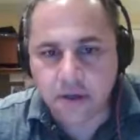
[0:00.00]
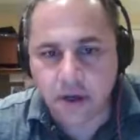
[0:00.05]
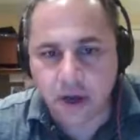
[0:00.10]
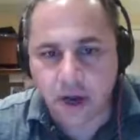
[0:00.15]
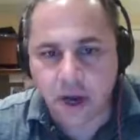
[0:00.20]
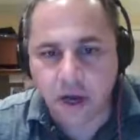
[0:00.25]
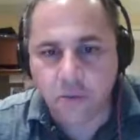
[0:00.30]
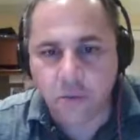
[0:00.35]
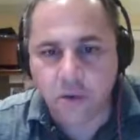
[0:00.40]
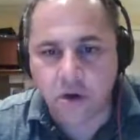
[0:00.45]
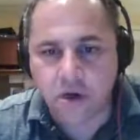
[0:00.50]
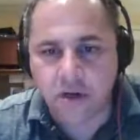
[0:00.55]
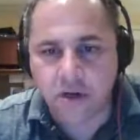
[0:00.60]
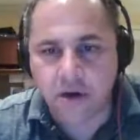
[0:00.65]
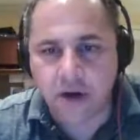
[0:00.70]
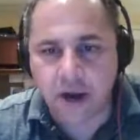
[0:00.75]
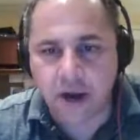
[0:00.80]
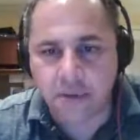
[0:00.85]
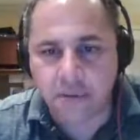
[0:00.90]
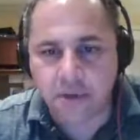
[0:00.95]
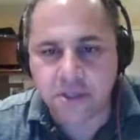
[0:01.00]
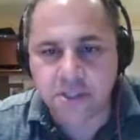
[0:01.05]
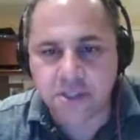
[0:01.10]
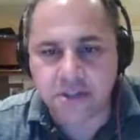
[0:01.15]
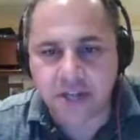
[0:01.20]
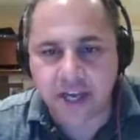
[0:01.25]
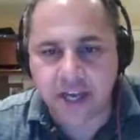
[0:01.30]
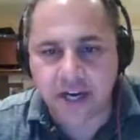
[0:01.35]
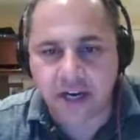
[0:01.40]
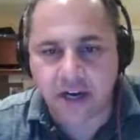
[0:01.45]
I wonder how much of
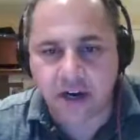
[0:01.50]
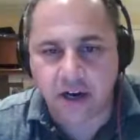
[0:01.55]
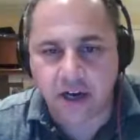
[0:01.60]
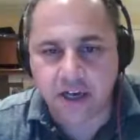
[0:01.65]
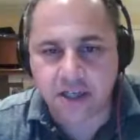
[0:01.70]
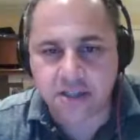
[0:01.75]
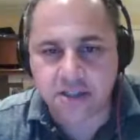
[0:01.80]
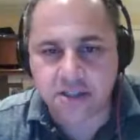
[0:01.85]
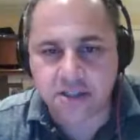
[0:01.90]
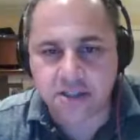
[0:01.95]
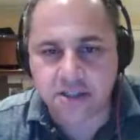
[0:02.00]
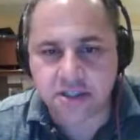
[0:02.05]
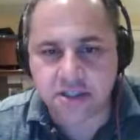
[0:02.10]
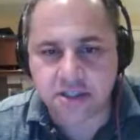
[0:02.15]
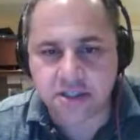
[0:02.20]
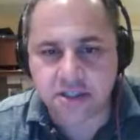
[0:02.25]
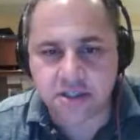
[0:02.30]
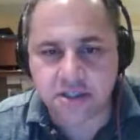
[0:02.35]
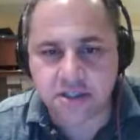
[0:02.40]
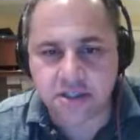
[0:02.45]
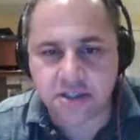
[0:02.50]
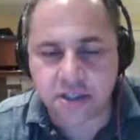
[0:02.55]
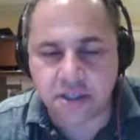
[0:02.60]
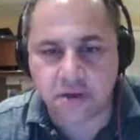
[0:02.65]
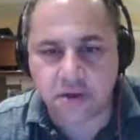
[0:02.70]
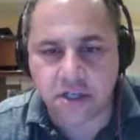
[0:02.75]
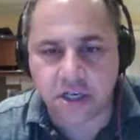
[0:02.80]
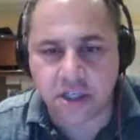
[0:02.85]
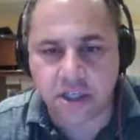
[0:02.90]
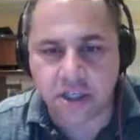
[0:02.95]
that cost is.
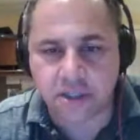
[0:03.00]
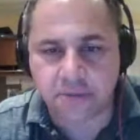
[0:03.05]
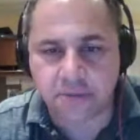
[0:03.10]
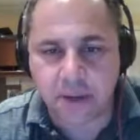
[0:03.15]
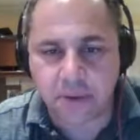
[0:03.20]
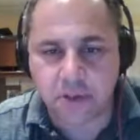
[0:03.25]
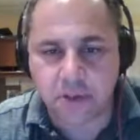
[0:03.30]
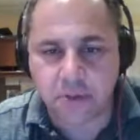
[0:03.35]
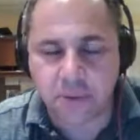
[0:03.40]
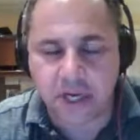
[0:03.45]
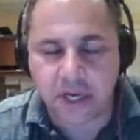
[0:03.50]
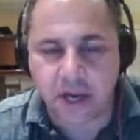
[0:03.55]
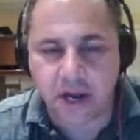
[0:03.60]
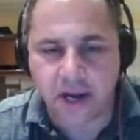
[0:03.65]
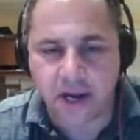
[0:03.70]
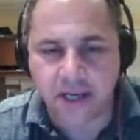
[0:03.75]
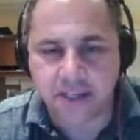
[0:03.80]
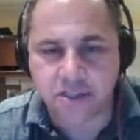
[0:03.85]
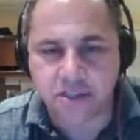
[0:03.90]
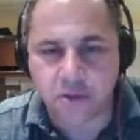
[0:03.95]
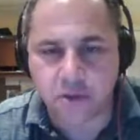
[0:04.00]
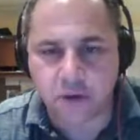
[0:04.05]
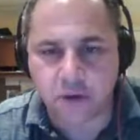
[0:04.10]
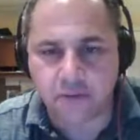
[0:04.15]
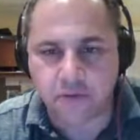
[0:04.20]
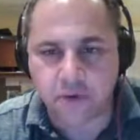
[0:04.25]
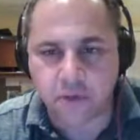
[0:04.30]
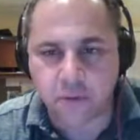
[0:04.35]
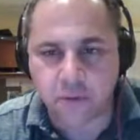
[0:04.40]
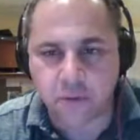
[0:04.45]
It talked about there being a high
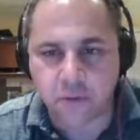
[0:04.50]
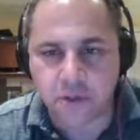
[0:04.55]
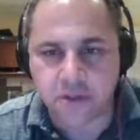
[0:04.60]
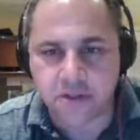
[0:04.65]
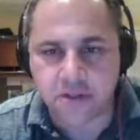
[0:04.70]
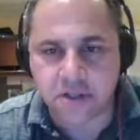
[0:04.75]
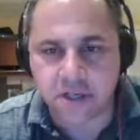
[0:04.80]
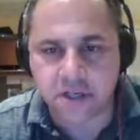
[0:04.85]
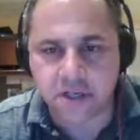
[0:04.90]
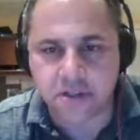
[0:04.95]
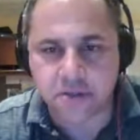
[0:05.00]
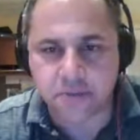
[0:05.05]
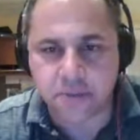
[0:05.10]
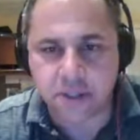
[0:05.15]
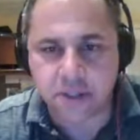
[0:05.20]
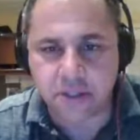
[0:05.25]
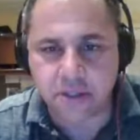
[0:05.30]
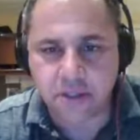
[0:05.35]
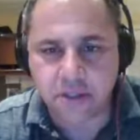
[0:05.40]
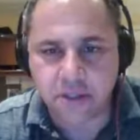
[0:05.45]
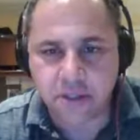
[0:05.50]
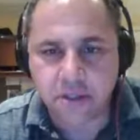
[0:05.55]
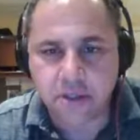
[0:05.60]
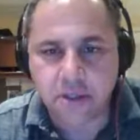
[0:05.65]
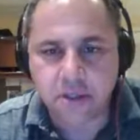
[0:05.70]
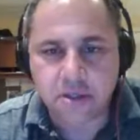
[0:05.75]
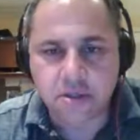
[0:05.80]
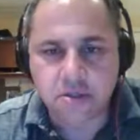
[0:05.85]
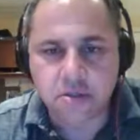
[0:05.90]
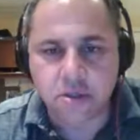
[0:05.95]
turnover with the salesman.
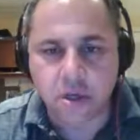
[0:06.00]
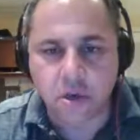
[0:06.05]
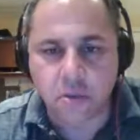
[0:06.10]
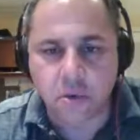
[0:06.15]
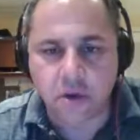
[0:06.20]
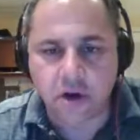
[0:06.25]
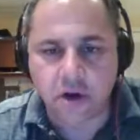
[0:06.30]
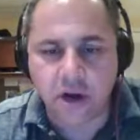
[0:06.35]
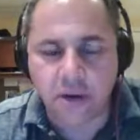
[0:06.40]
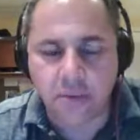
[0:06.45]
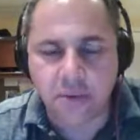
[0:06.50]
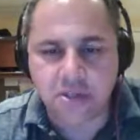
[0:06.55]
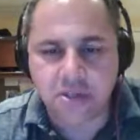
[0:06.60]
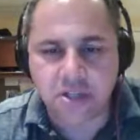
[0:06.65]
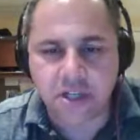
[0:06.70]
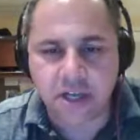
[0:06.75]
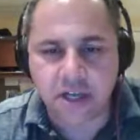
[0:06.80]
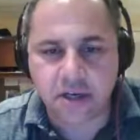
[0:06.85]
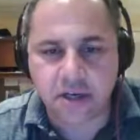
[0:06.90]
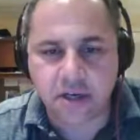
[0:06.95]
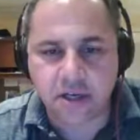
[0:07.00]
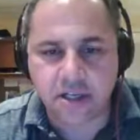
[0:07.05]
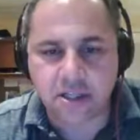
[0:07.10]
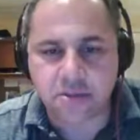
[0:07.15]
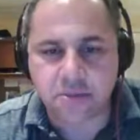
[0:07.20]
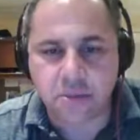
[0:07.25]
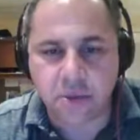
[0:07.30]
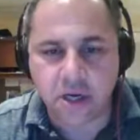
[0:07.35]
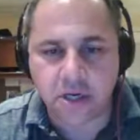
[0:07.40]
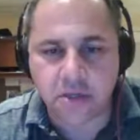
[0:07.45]
So I wonder how much of that
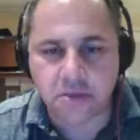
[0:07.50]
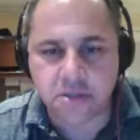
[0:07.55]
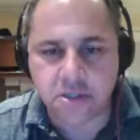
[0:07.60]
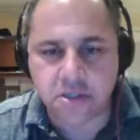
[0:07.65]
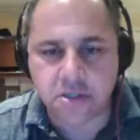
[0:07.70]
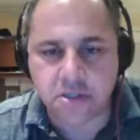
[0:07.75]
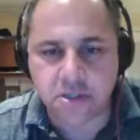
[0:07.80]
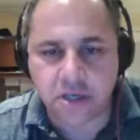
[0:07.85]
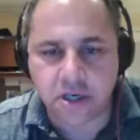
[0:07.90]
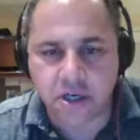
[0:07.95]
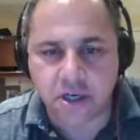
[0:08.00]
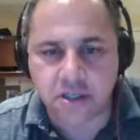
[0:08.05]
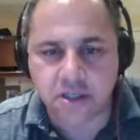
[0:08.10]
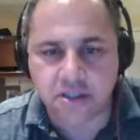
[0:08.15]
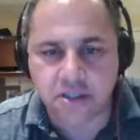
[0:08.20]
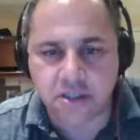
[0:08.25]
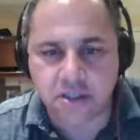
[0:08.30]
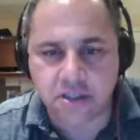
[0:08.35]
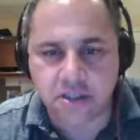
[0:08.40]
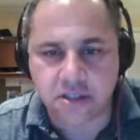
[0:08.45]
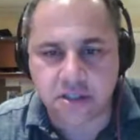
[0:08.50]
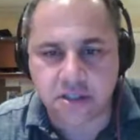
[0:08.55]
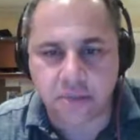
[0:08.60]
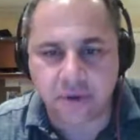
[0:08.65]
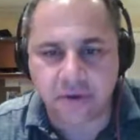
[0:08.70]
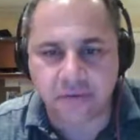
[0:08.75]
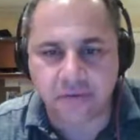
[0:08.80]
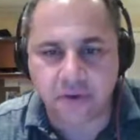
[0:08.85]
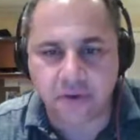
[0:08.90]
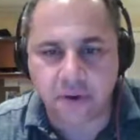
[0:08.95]
customer acquisition cost is
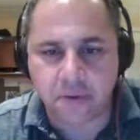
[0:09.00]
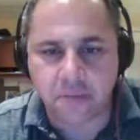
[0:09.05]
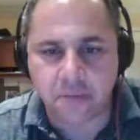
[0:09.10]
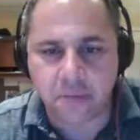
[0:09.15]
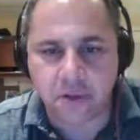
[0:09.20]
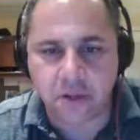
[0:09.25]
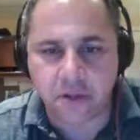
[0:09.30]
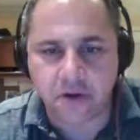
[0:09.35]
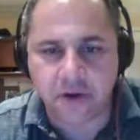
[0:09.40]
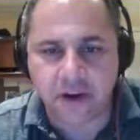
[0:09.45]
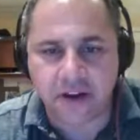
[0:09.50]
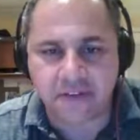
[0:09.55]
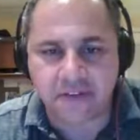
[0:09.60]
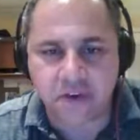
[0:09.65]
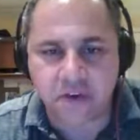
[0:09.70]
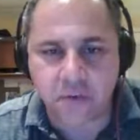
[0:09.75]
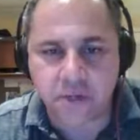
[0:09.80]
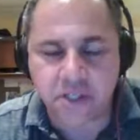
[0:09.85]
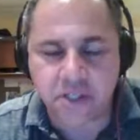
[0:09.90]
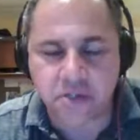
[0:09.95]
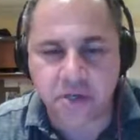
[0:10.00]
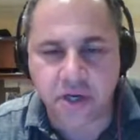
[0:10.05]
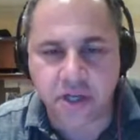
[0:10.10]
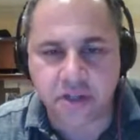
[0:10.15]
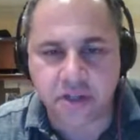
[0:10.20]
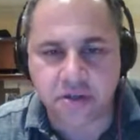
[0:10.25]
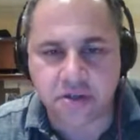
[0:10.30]
coming from they're having to retrain their